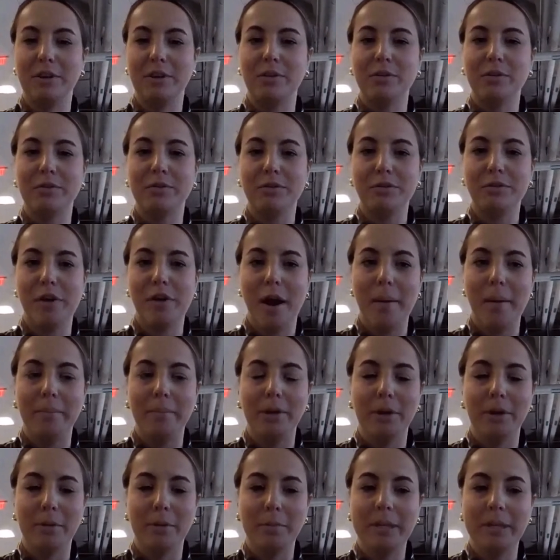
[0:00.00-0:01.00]
view from
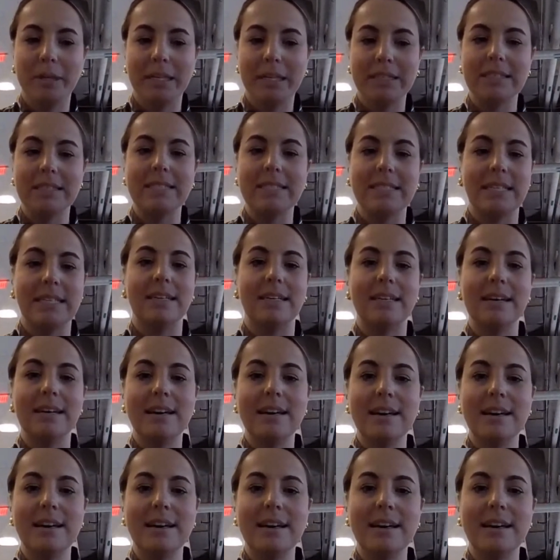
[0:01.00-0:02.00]
your PC.
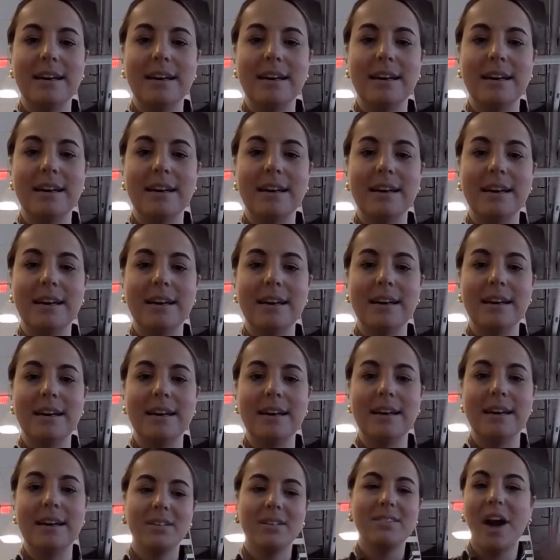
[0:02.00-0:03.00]
Um,
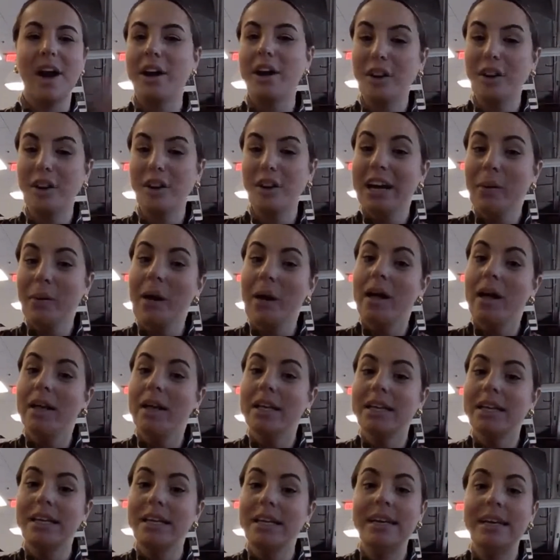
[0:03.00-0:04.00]
not great
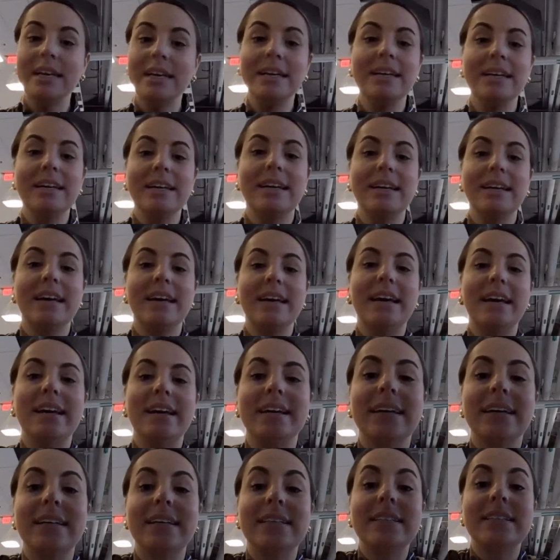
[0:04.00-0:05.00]
quality,
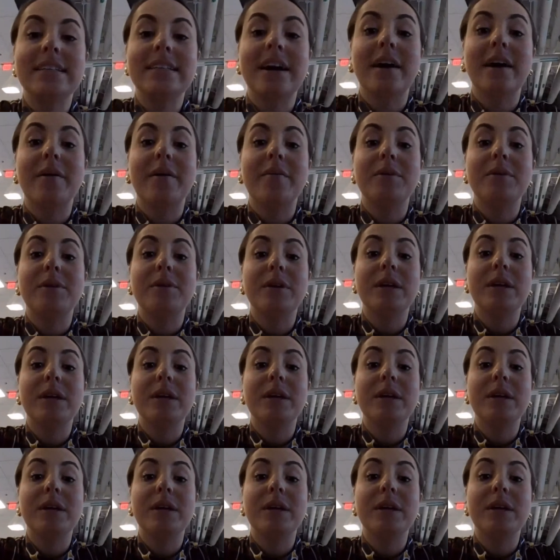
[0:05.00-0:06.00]
and um, you can
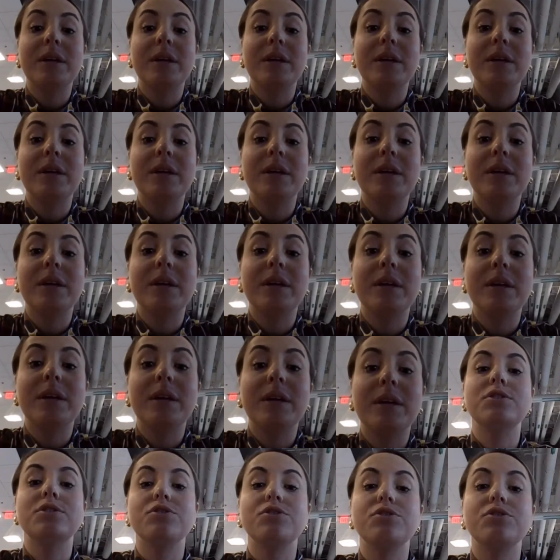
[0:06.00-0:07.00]
literally see straight
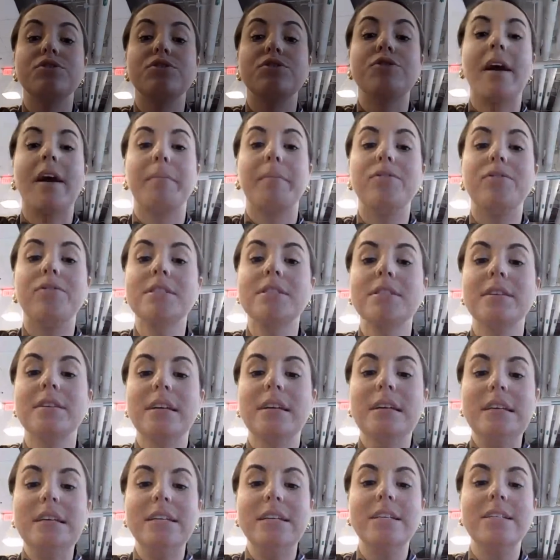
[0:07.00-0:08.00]
up my nose.
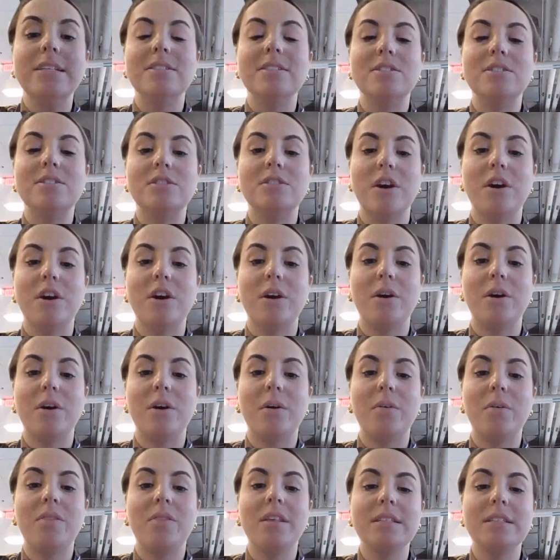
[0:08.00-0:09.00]

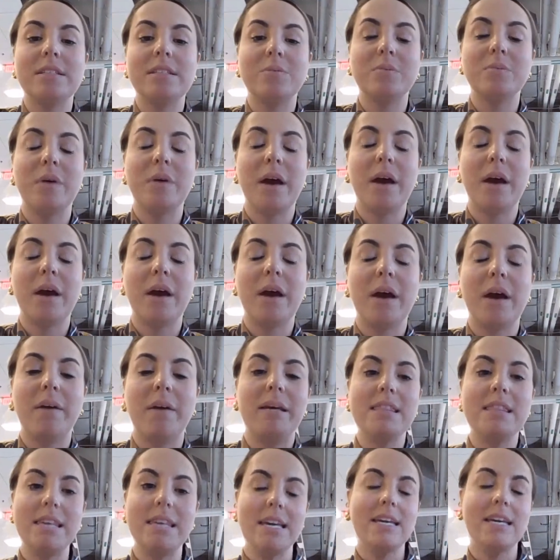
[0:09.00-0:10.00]
So this is why we
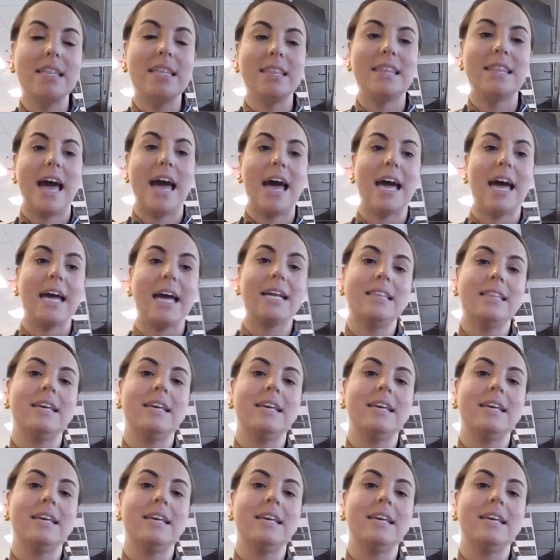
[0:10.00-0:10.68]
think that